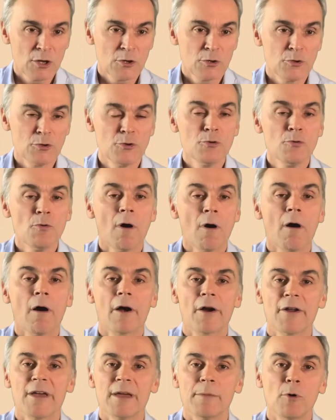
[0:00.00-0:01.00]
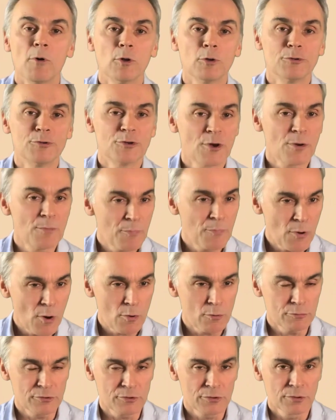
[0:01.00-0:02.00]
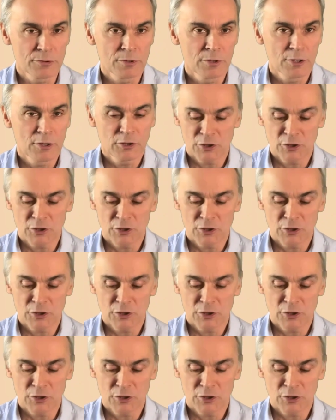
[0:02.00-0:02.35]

you are able to compose.